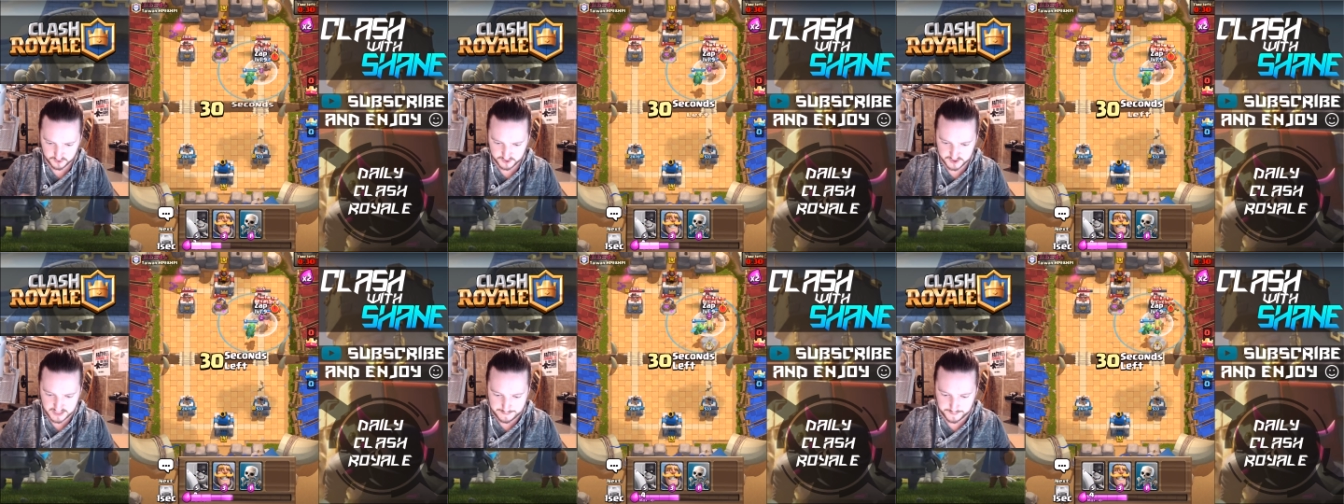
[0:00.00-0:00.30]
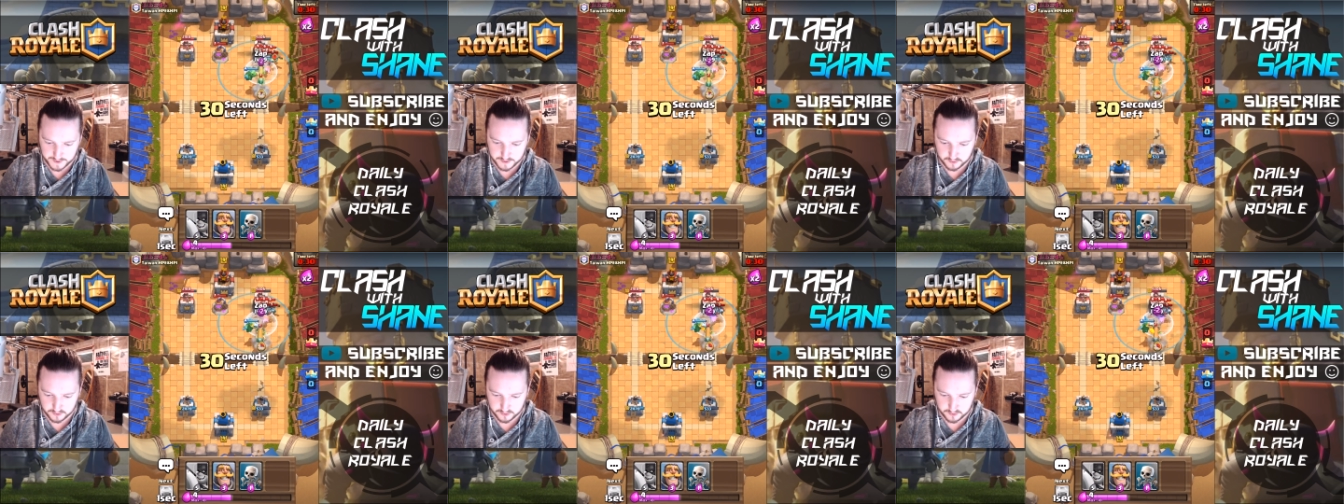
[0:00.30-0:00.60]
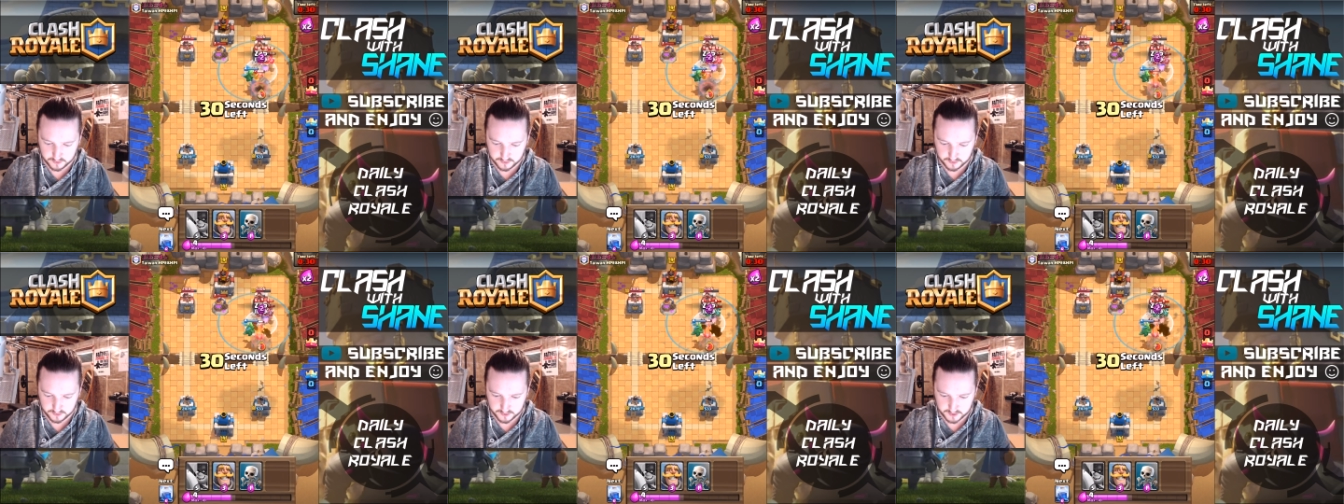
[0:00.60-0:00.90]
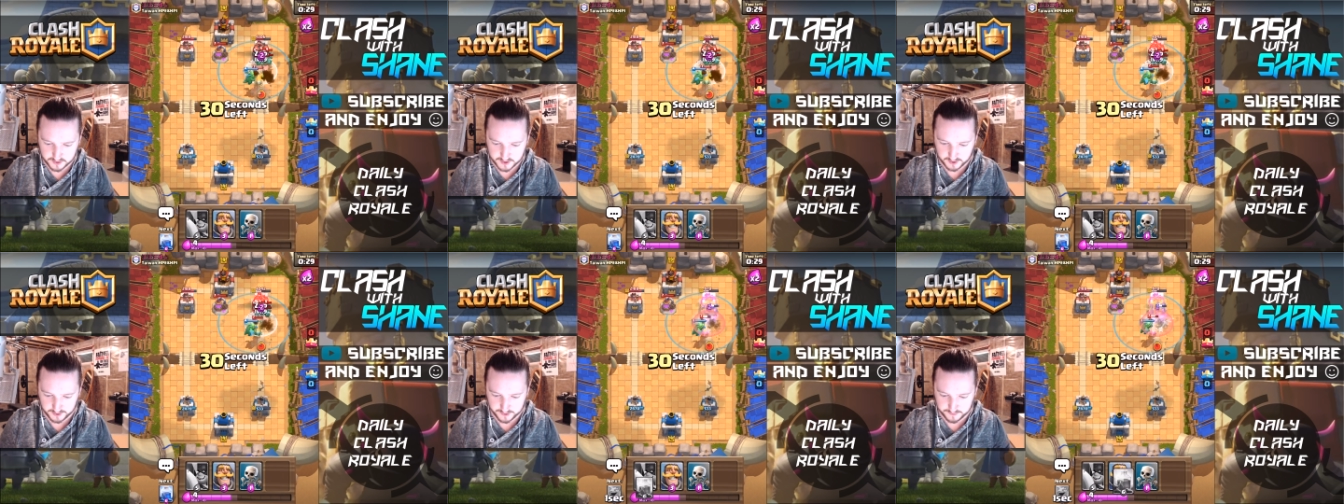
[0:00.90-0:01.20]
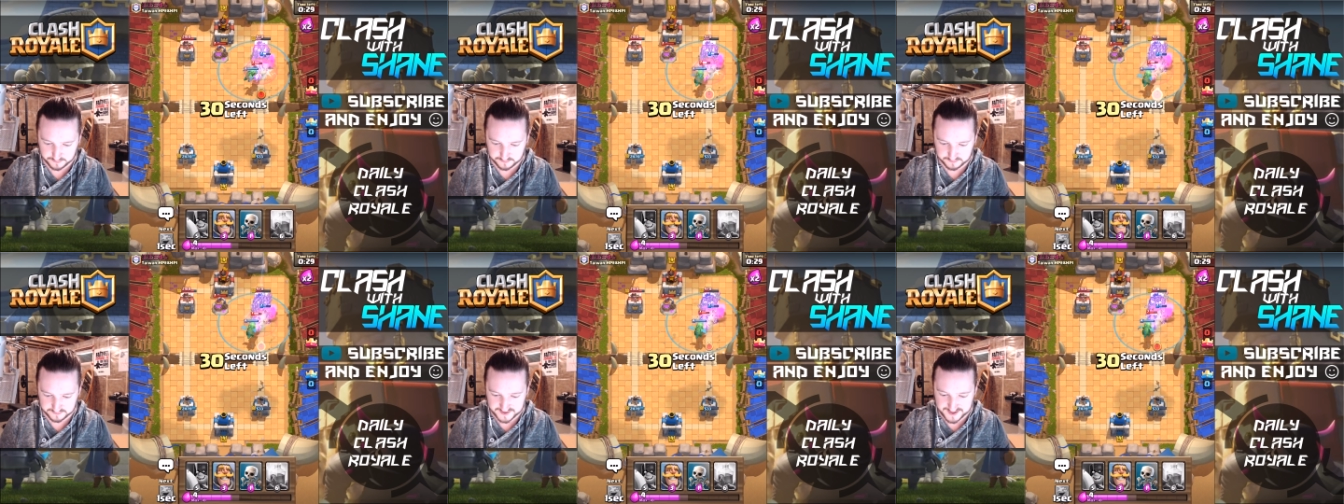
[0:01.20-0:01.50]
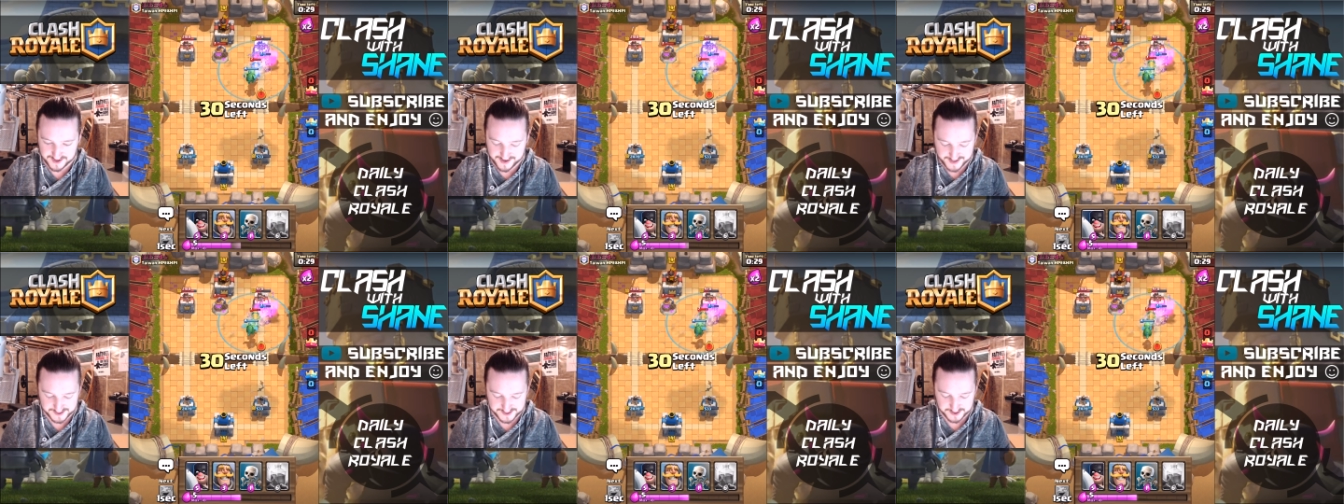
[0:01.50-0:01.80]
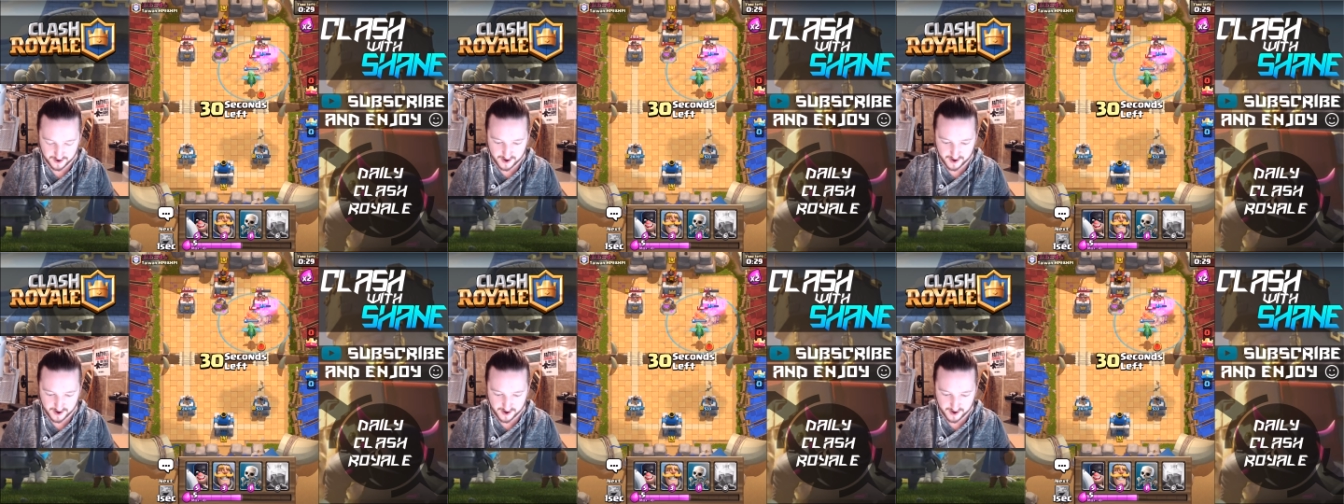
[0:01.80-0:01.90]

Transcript: Zap it! Kill it! Nice!